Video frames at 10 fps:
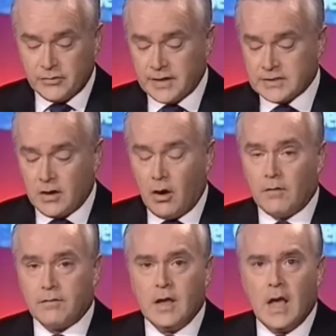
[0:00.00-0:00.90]
Director
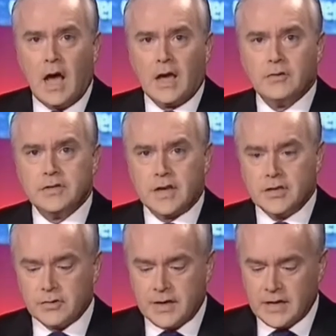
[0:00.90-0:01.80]
of
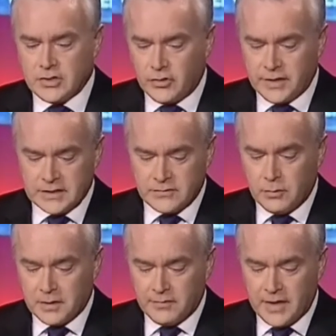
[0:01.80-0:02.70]
Hyundai UK, joining us
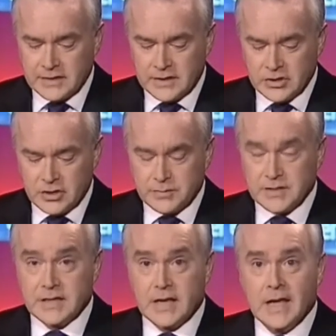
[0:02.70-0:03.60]
from one of their dealerships
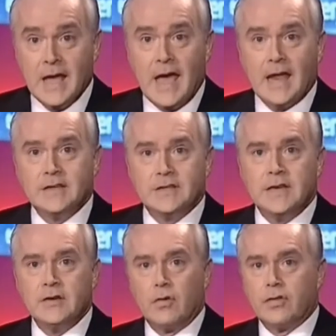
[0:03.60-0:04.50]
in Hendon
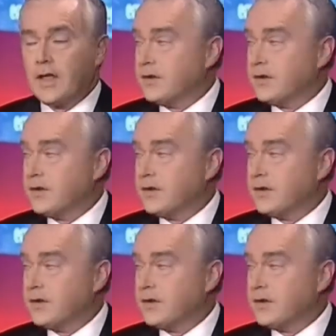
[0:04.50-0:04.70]
in North